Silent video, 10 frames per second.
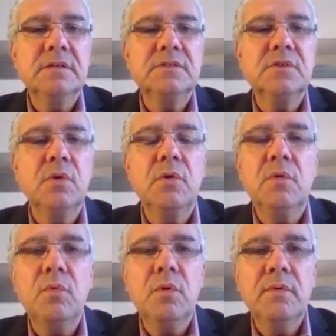So
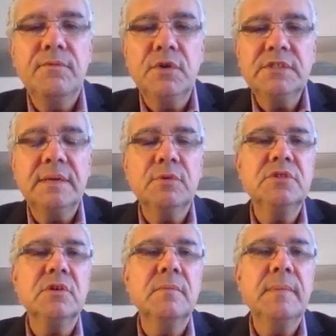first I'm going
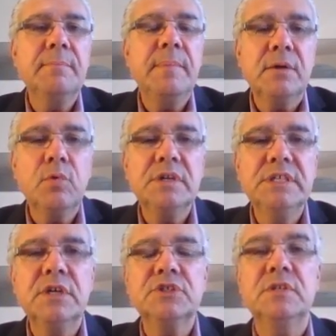to talk about backward
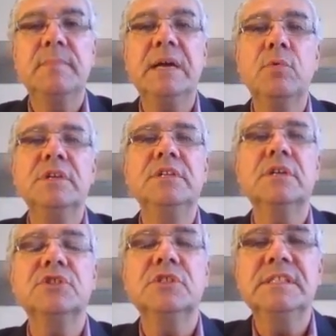induction. Backward
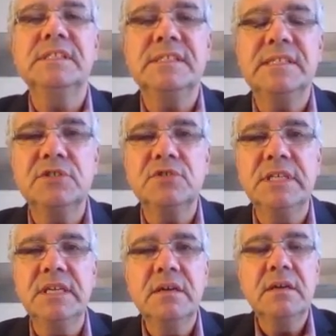induction is
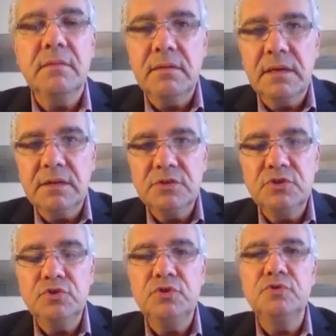essentially
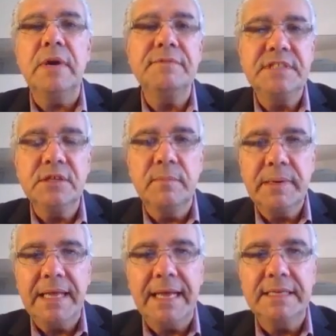drafting a
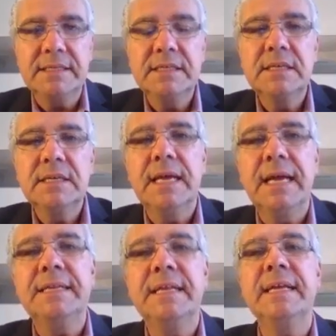plan
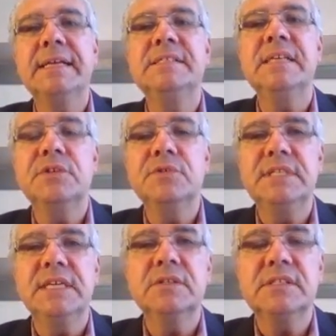and then
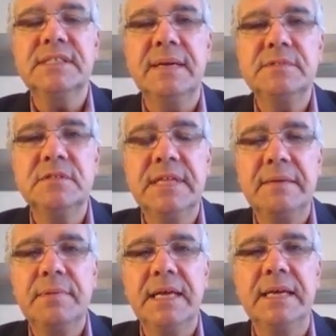executing the steps to
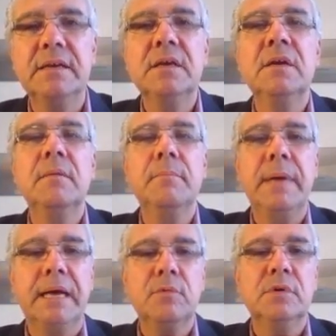that plan
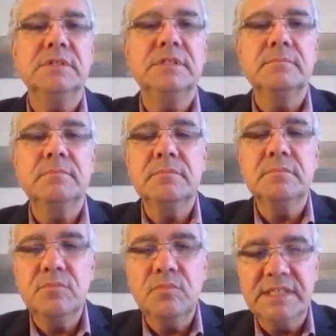backwards.
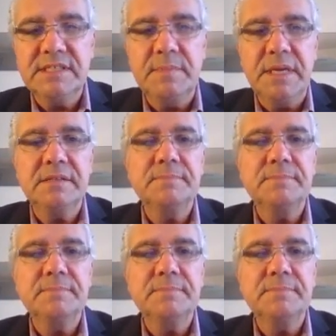What does it mean?